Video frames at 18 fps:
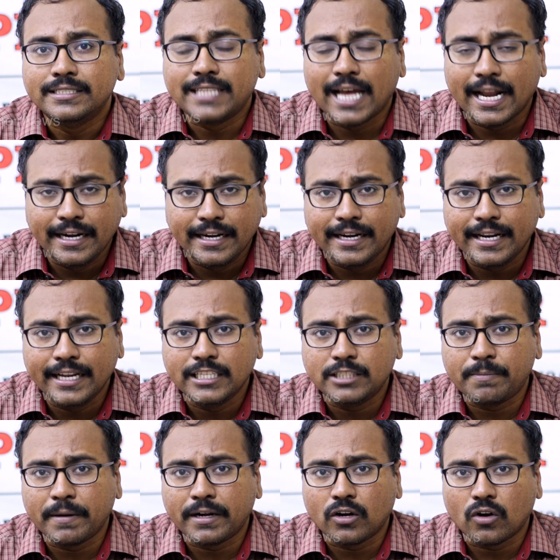Sanitary
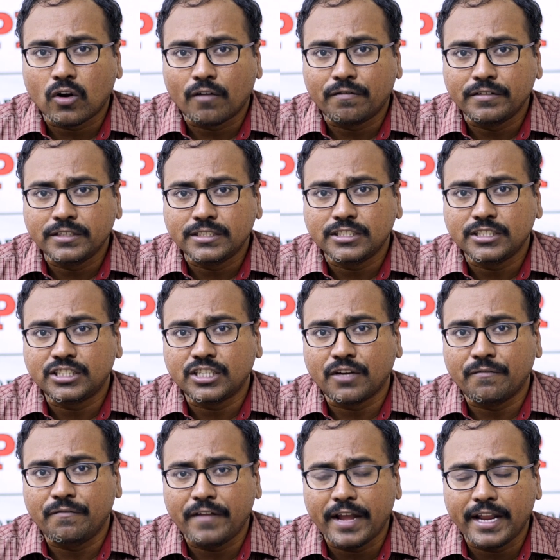inspector office is
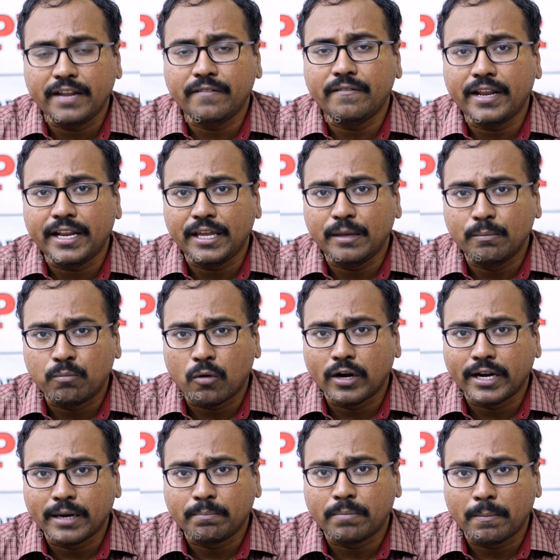a very very
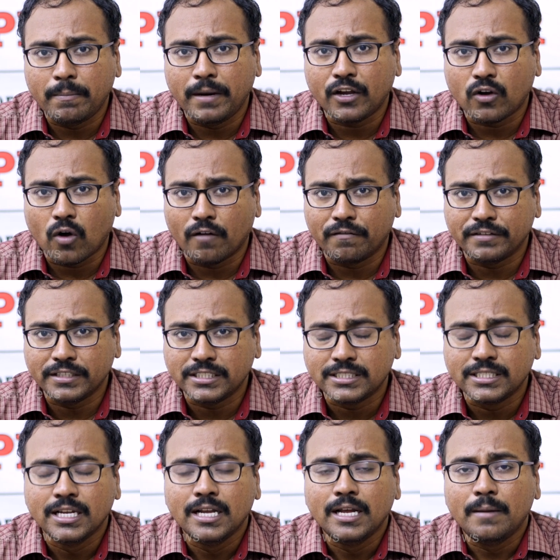important public
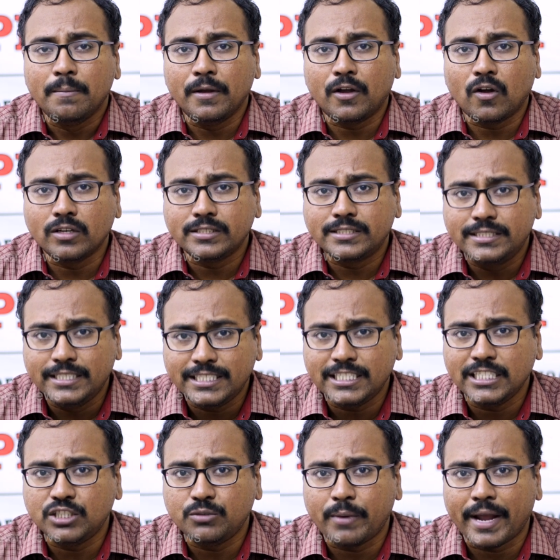office because
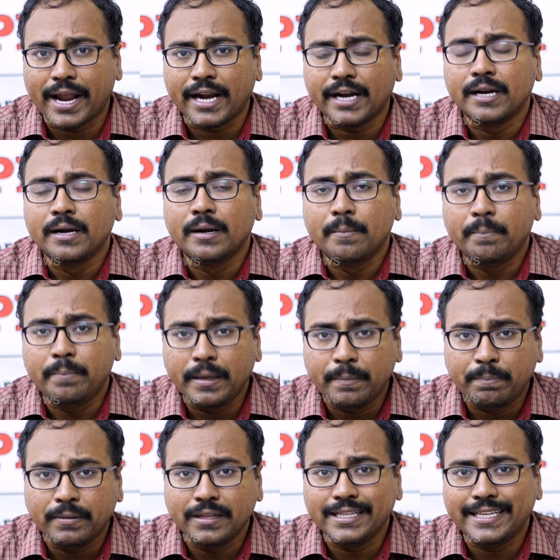this is where
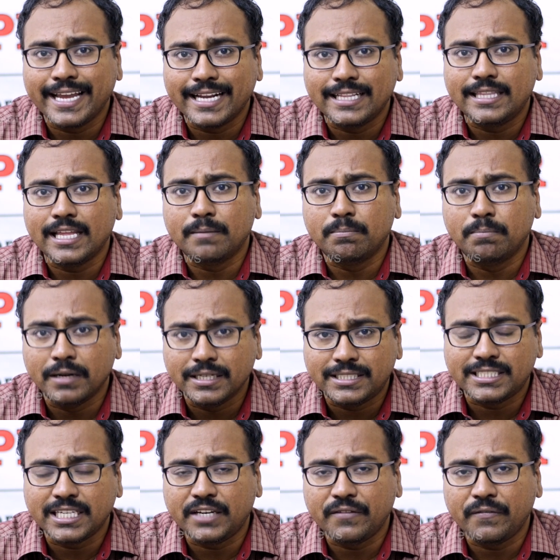people get their
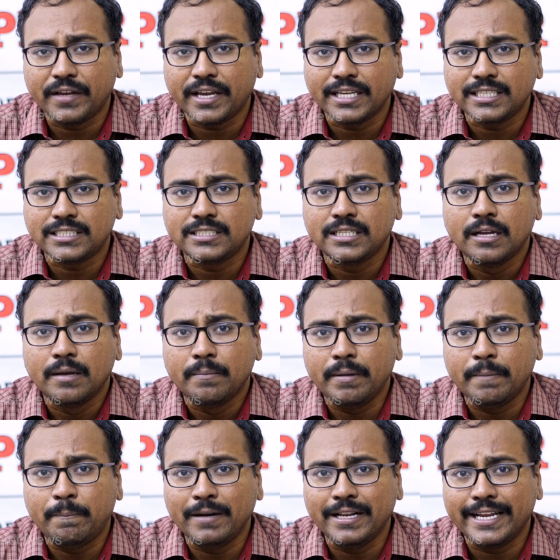birth certificates,
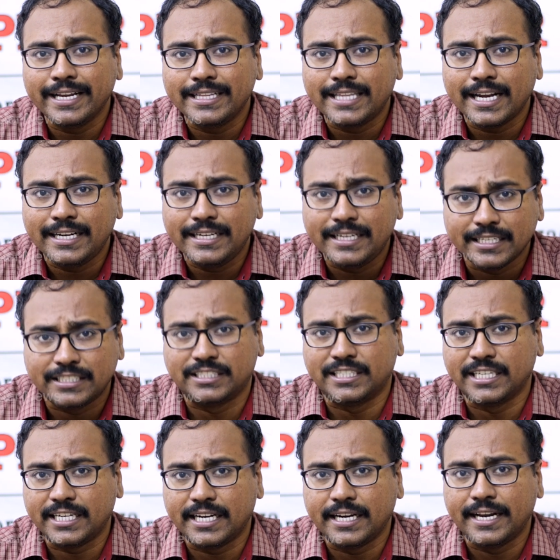people get their
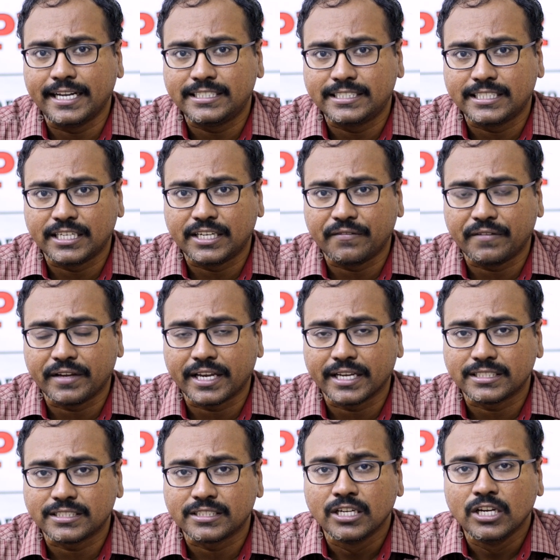death, death
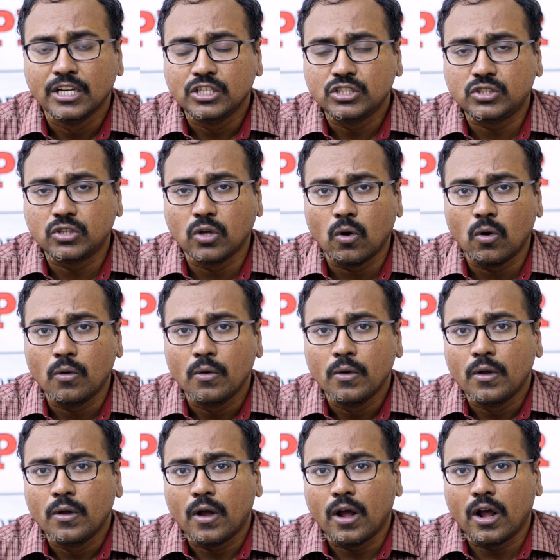certificates. So
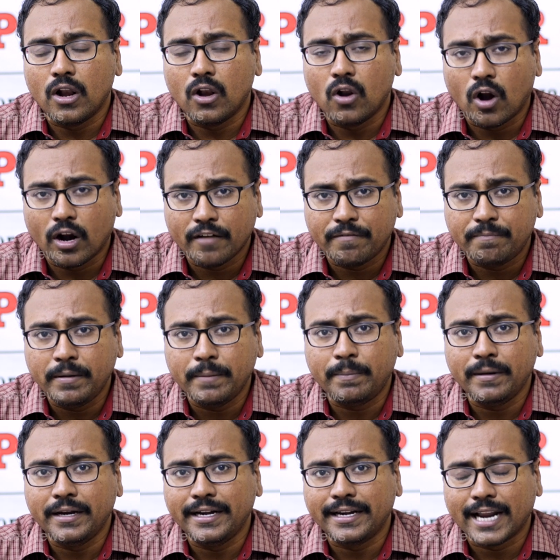a lot of
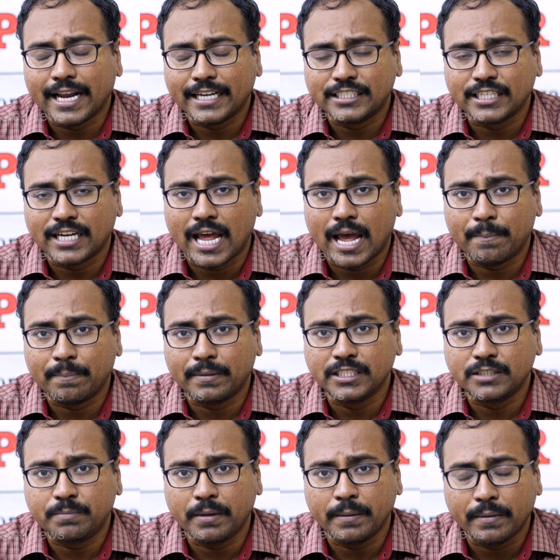people interaction
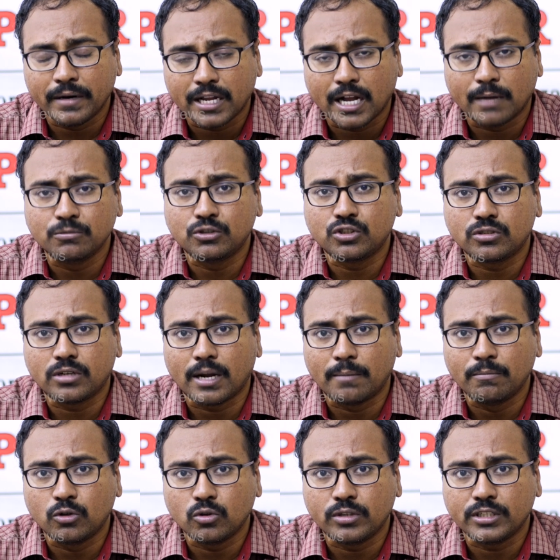happens, people comes
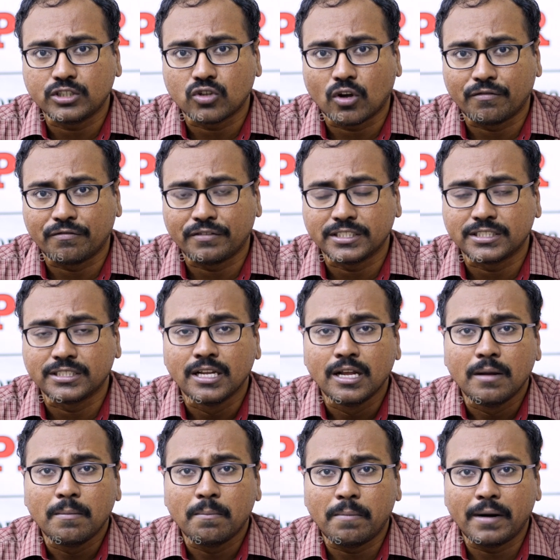come to this office
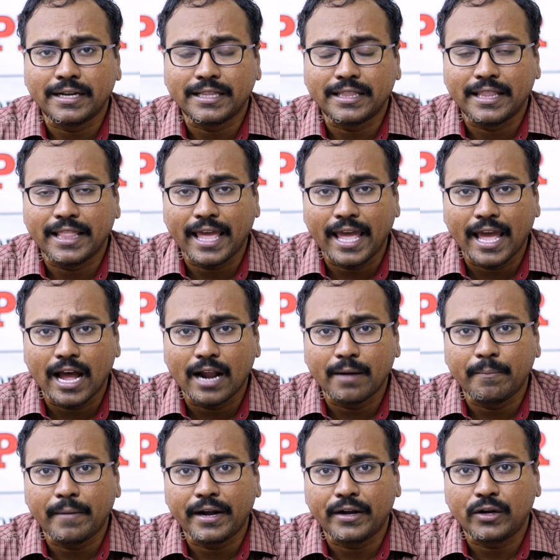but they
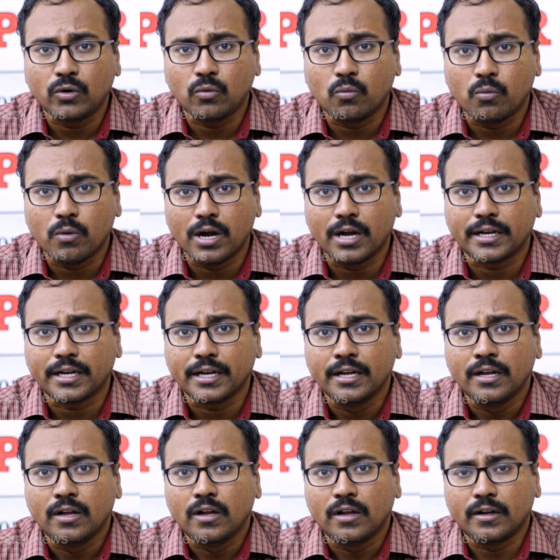are made to work,
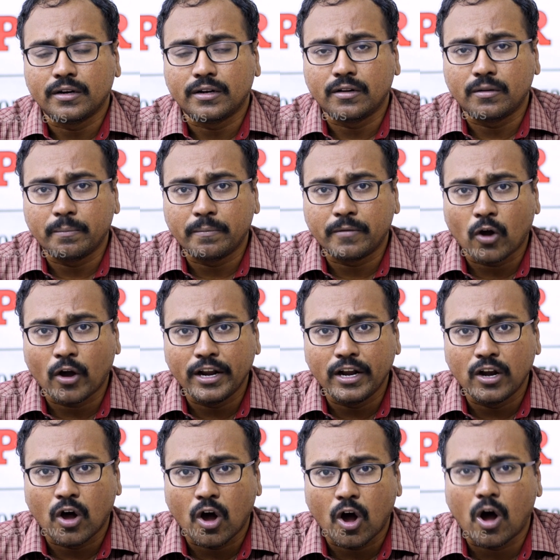uh,
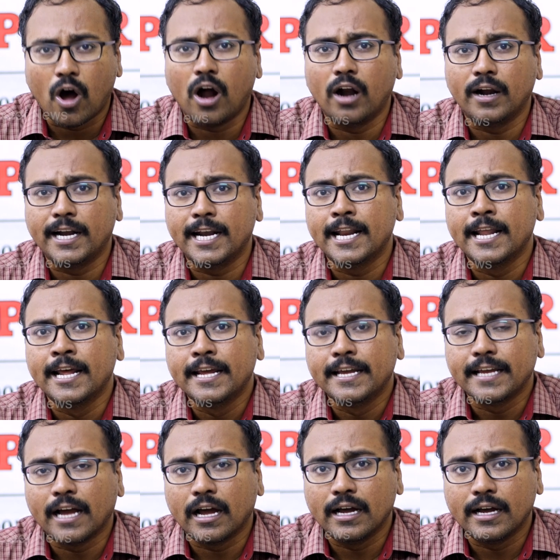toil hard
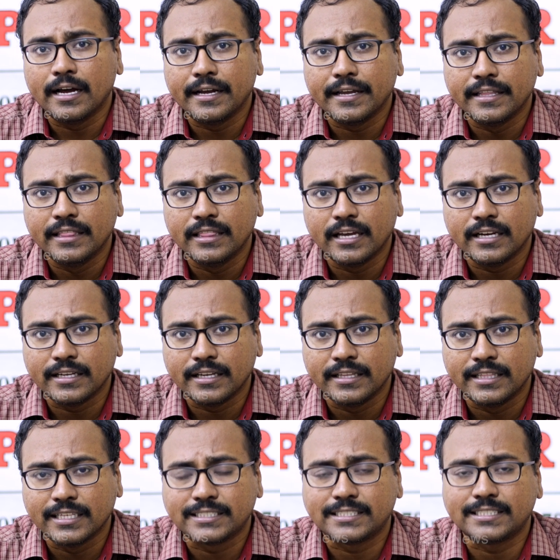uh, in the
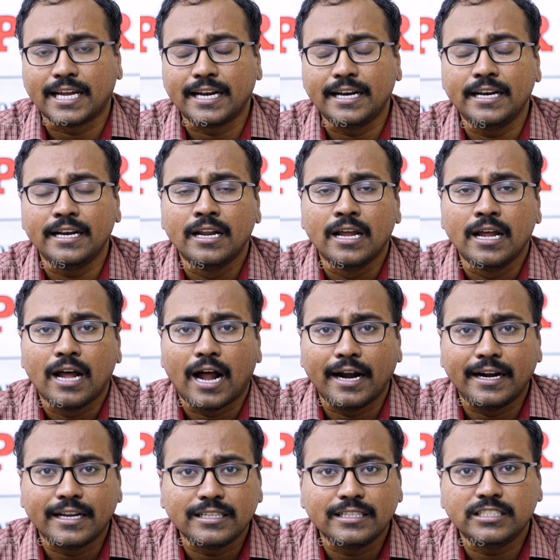in the sun
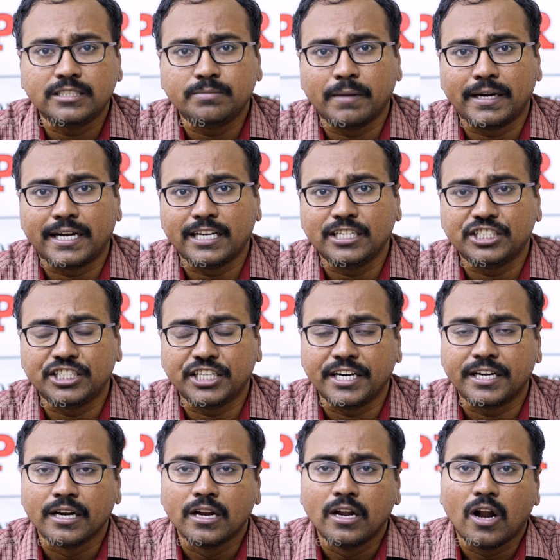under this metal
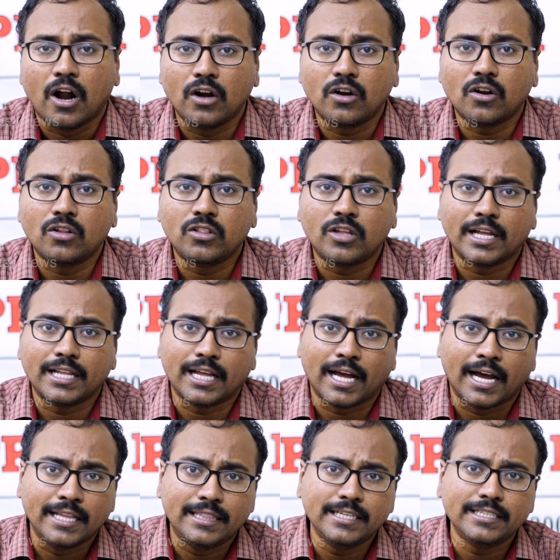sheet and on the
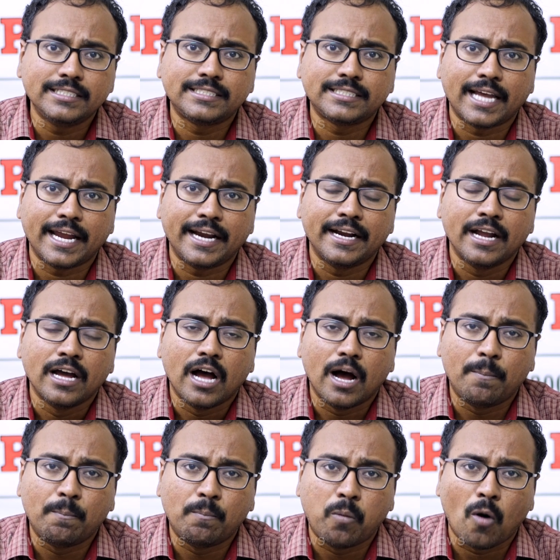other side
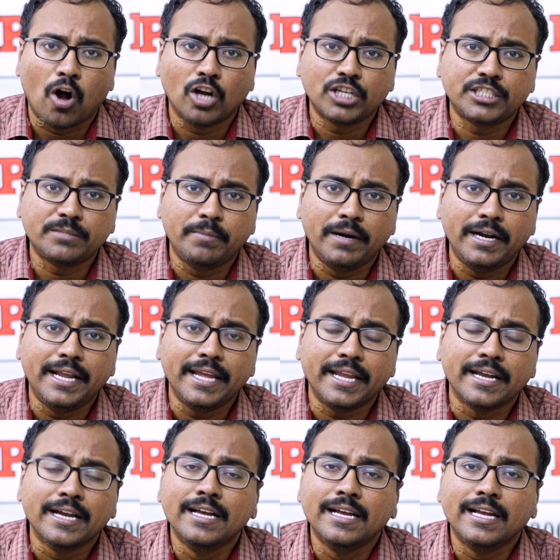a posh
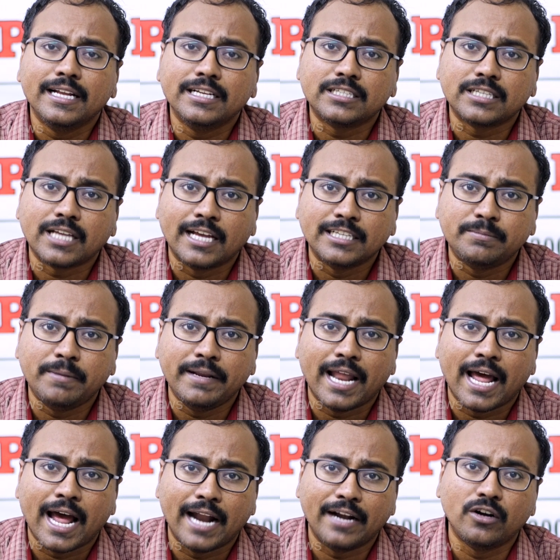building is has
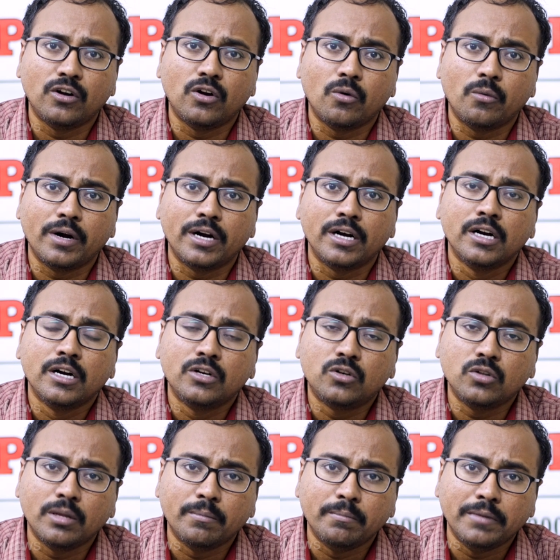been handed over
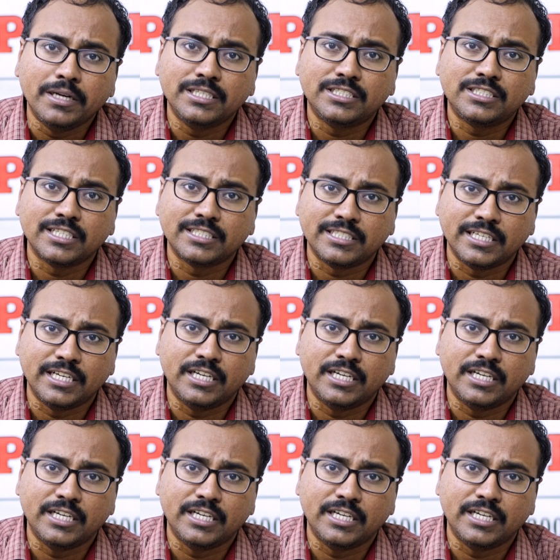to the minister's